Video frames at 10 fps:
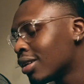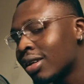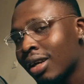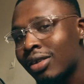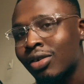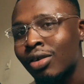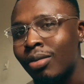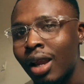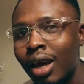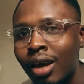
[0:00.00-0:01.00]

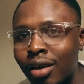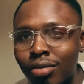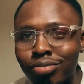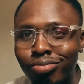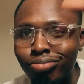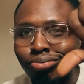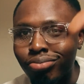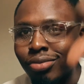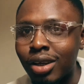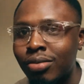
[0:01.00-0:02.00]
lame.
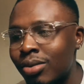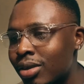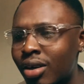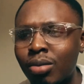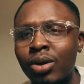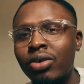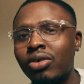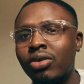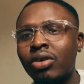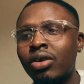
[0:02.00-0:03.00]
Come
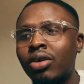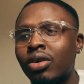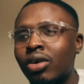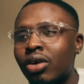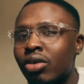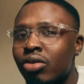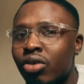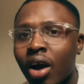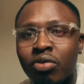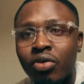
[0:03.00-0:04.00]
on. You have to